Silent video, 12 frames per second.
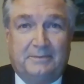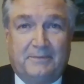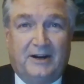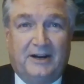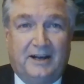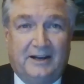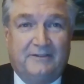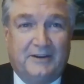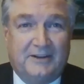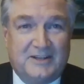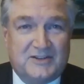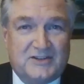pre of
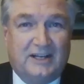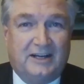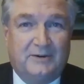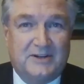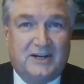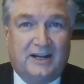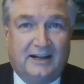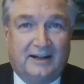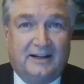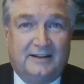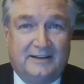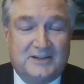a distinguished
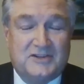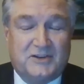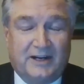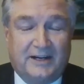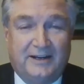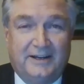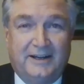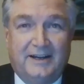district.